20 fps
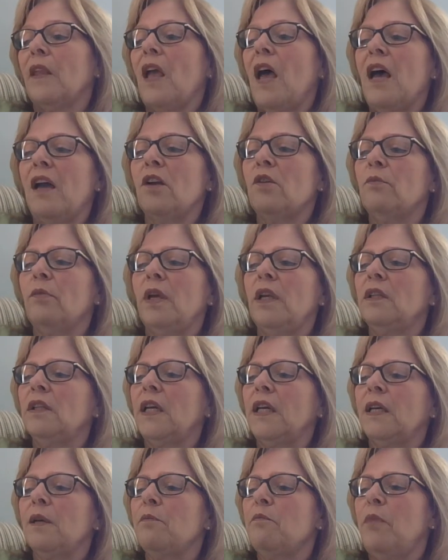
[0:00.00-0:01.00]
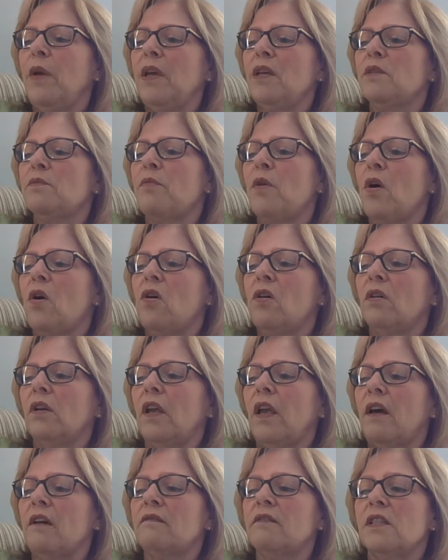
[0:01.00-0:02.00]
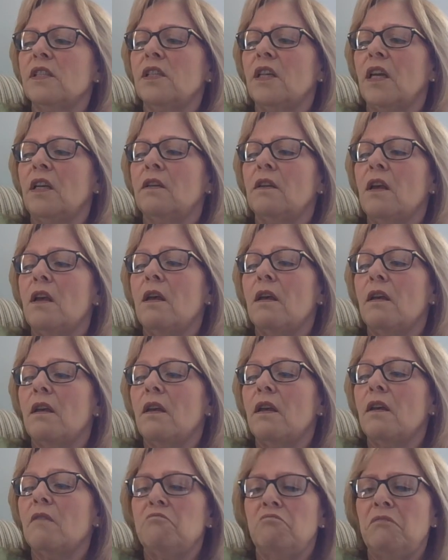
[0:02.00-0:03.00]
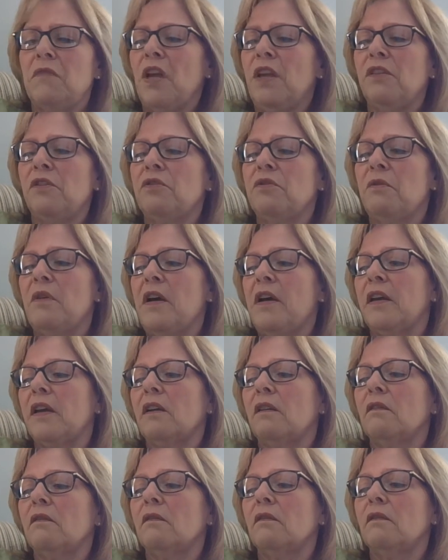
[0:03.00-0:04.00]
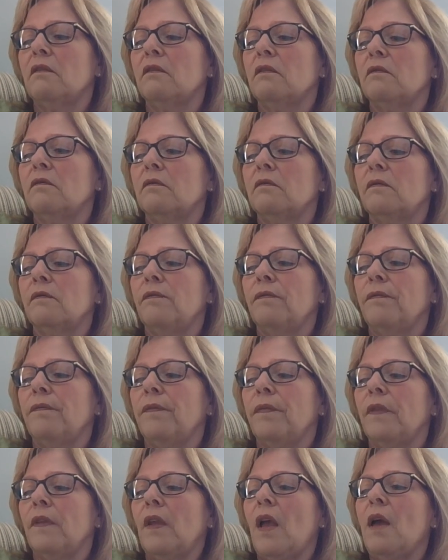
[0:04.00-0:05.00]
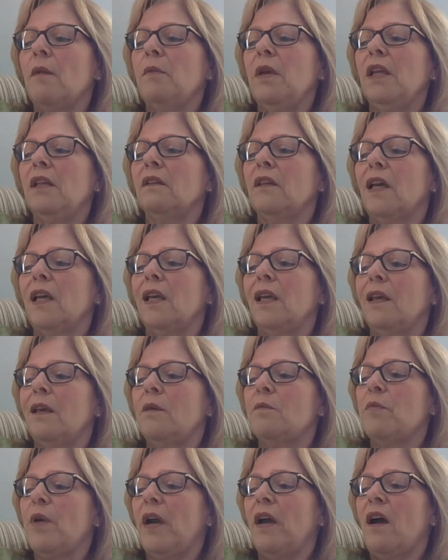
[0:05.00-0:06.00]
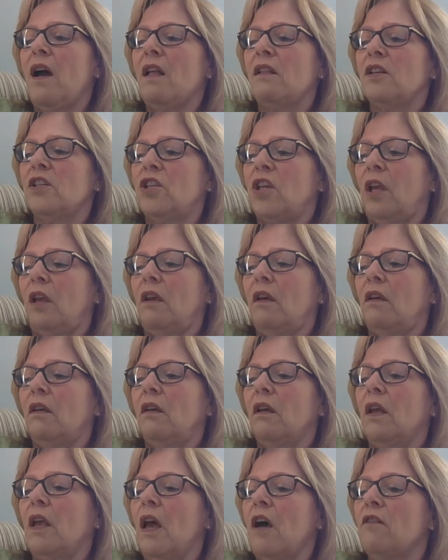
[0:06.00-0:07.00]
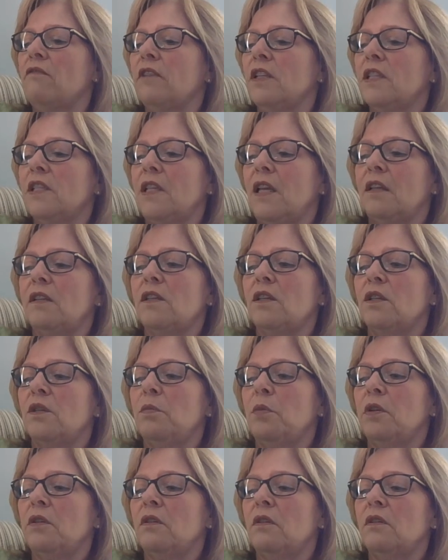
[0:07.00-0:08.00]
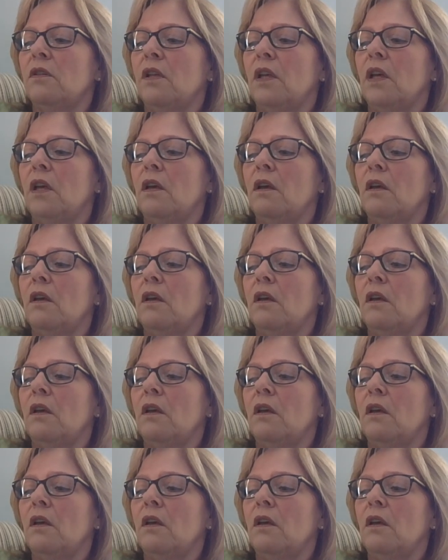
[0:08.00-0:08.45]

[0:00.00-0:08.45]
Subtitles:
"I don't mean like in baseball," Calvin said. "Neither do I." "I mean like in biology," Calvin said suspiciously.